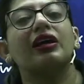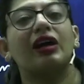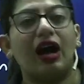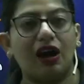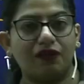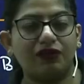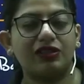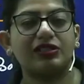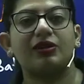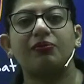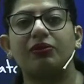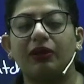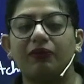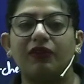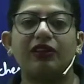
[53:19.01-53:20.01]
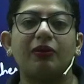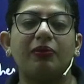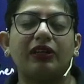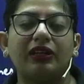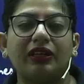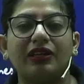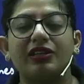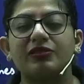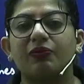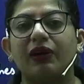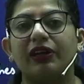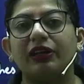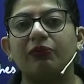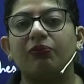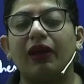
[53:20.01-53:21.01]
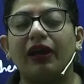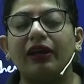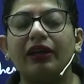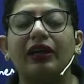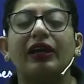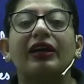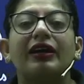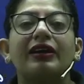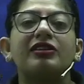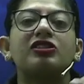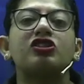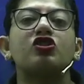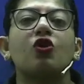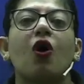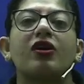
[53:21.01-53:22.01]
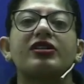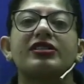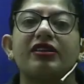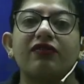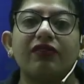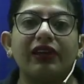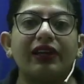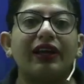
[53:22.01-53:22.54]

after some time when the bacteria is multiplying, its toxin will get